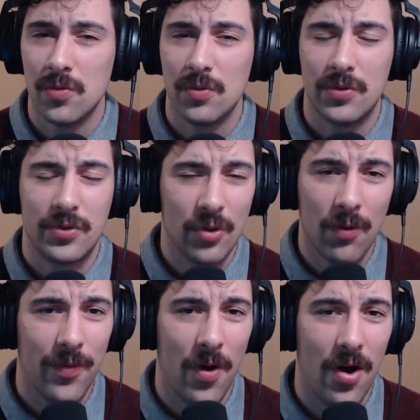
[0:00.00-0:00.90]
So
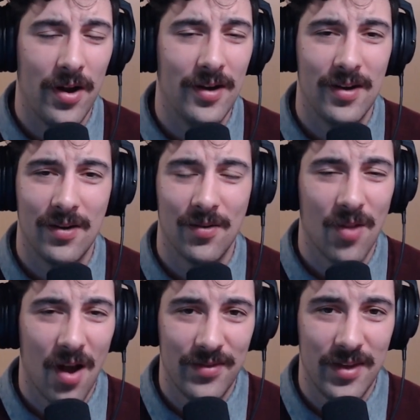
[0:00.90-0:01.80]
fun.
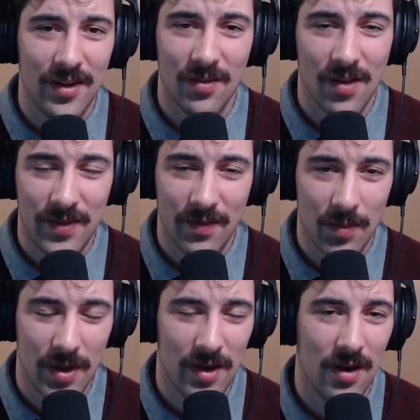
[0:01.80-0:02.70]
Loved it. Loved
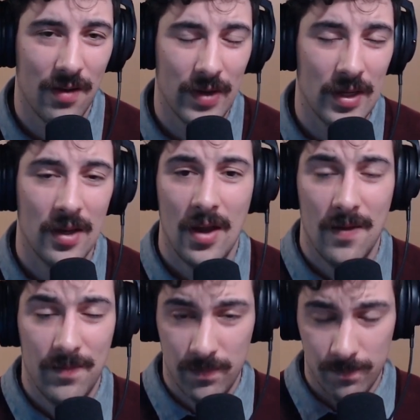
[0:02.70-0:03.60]
every minute of it.
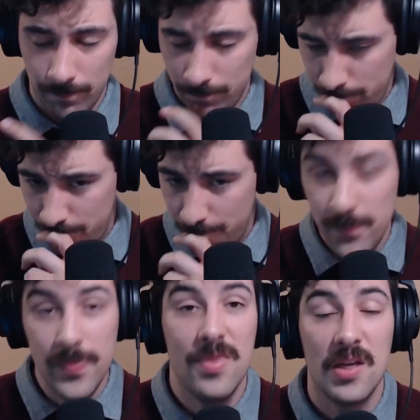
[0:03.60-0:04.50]

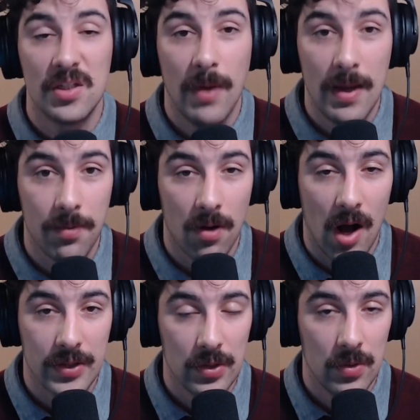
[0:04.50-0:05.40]
This paper
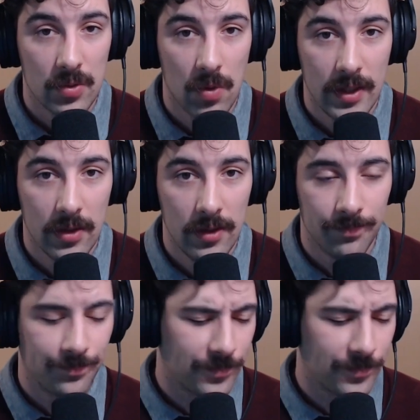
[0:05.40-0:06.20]
also is quite good.